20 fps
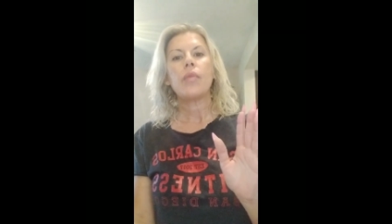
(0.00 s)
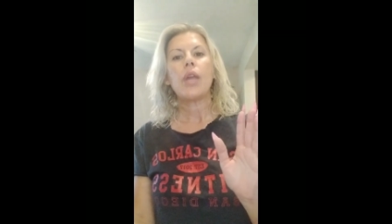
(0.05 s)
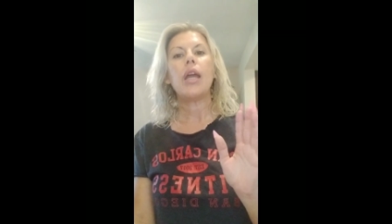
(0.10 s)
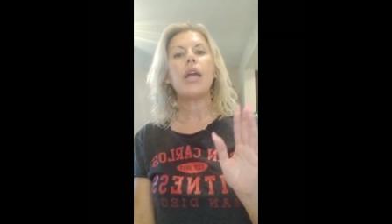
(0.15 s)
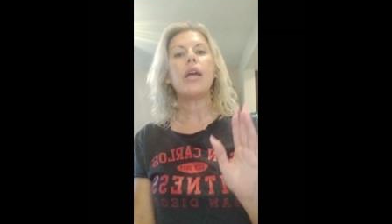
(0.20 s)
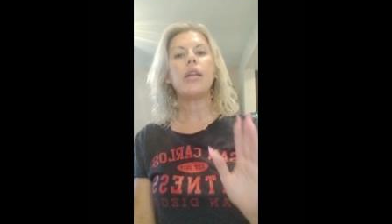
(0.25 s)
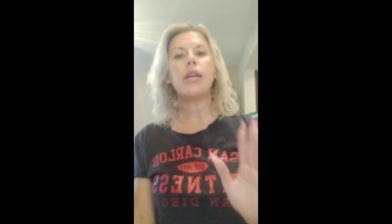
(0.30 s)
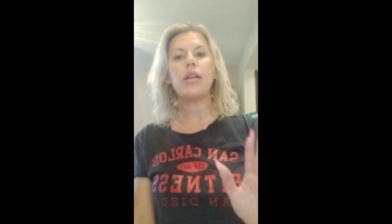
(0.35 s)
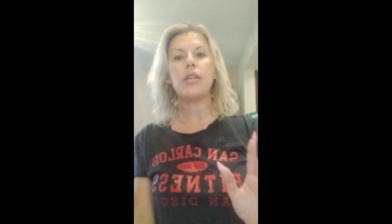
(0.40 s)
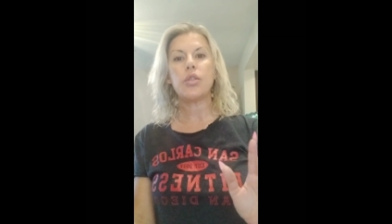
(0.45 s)

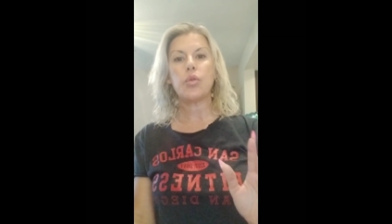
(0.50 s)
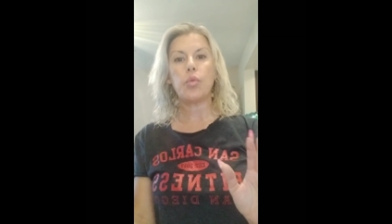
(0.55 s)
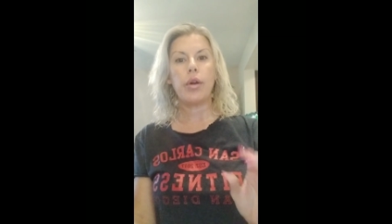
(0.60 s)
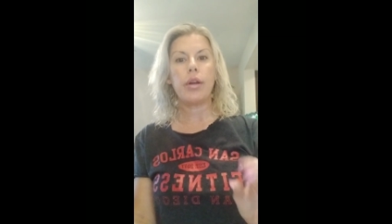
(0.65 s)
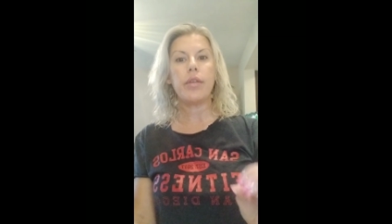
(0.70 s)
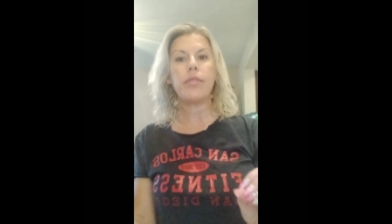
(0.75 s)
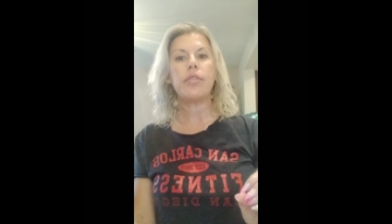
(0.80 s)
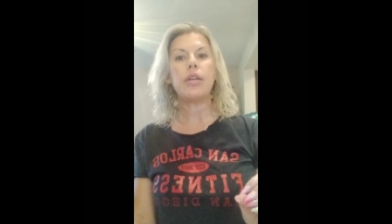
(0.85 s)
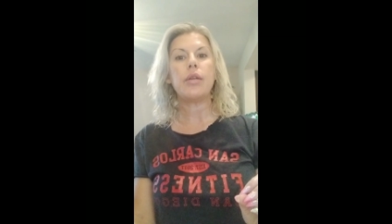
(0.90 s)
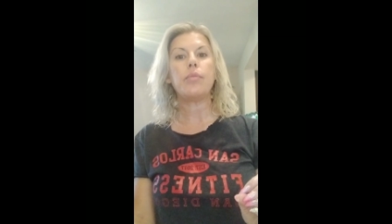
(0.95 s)
it is one
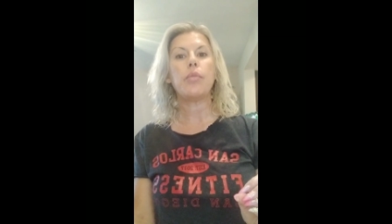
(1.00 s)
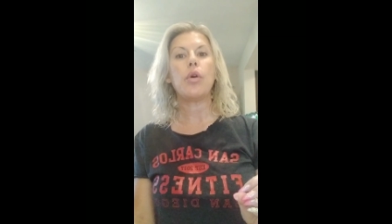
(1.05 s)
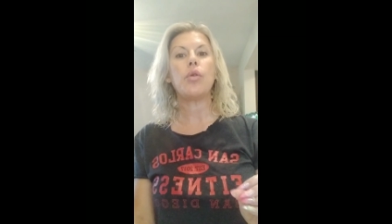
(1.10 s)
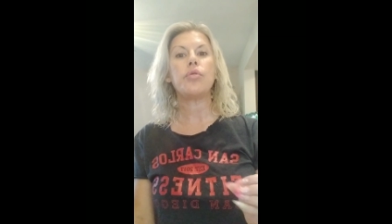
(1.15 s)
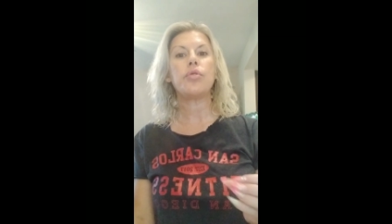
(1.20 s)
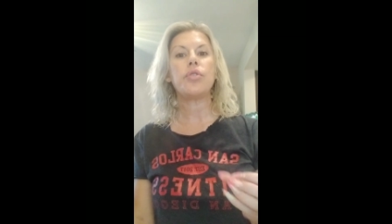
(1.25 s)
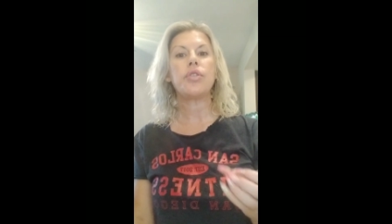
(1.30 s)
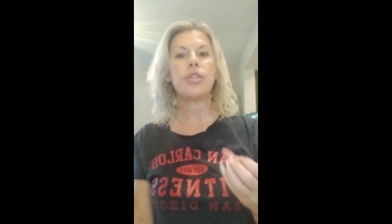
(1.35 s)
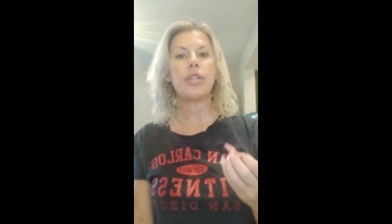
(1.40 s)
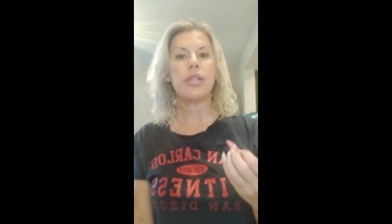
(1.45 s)
of the
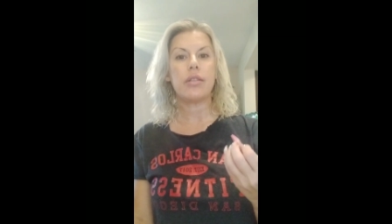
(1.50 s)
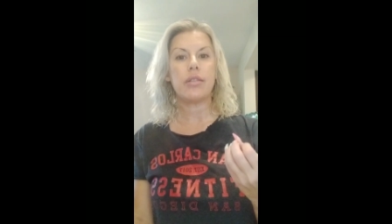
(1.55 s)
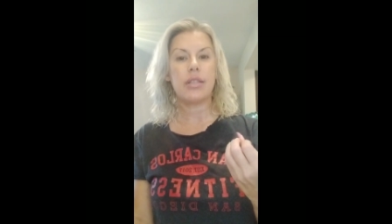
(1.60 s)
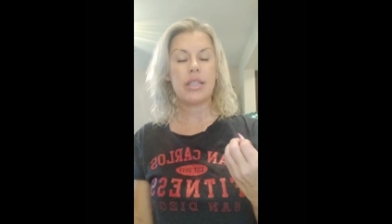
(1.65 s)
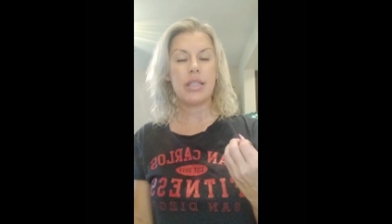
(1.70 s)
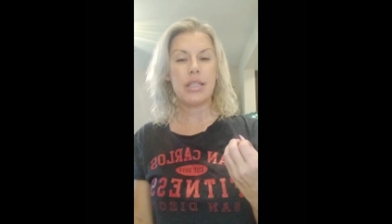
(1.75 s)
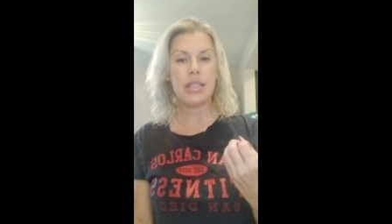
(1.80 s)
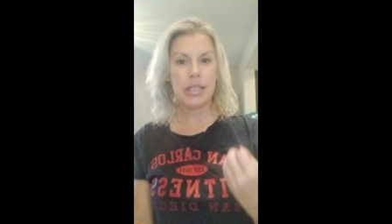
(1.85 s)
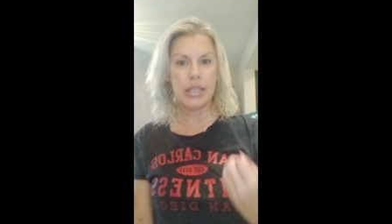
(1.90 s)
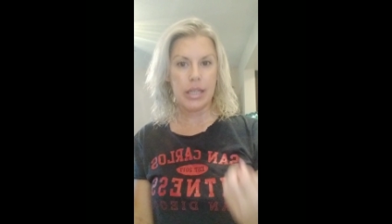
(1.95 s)
most
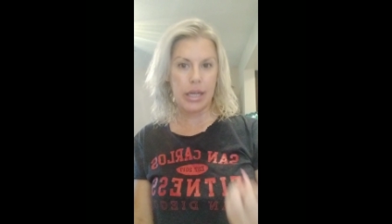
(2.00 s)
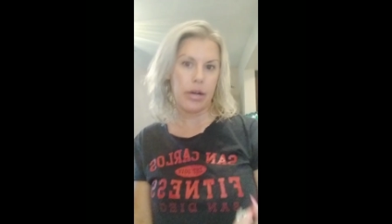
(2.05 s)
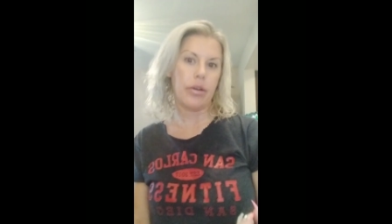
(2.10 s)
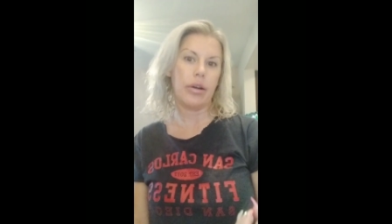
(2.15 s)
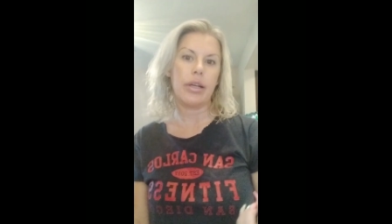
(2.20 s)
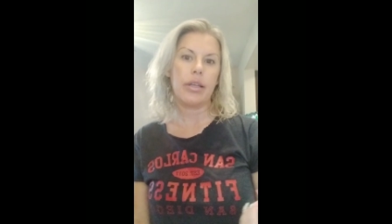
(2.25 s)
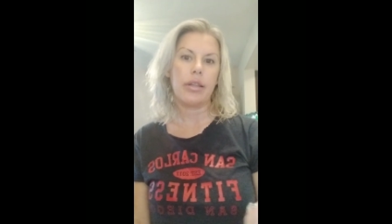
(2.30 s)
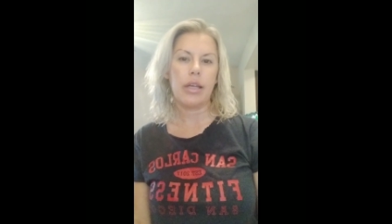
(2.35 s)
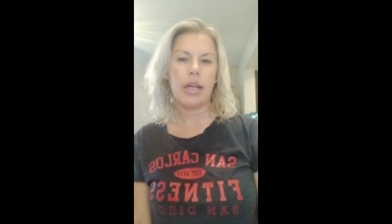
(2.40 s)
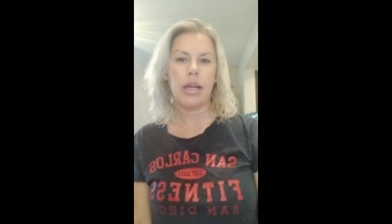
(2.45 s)

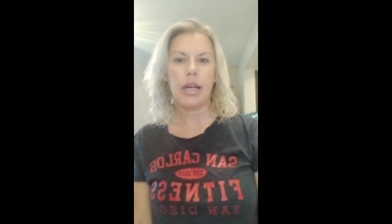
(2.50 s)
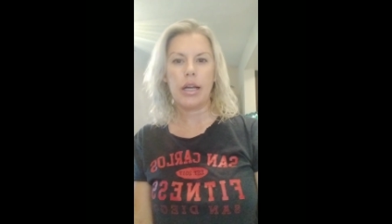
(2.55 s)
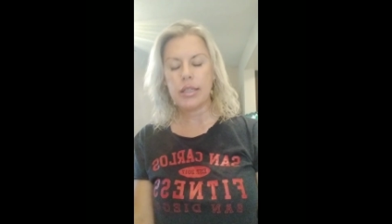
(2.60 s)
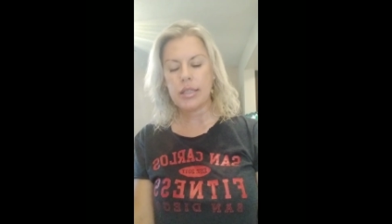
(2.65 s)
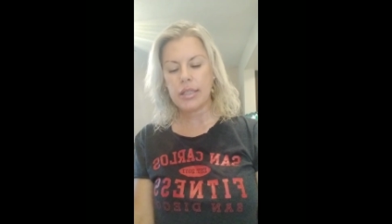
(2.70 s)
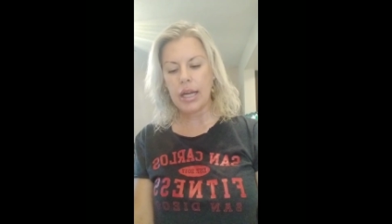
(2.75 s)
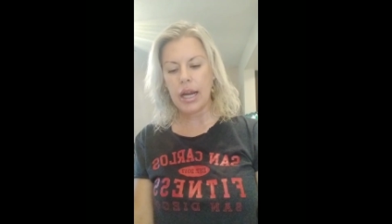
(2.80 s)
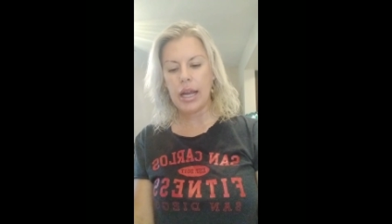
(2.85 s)
scary things.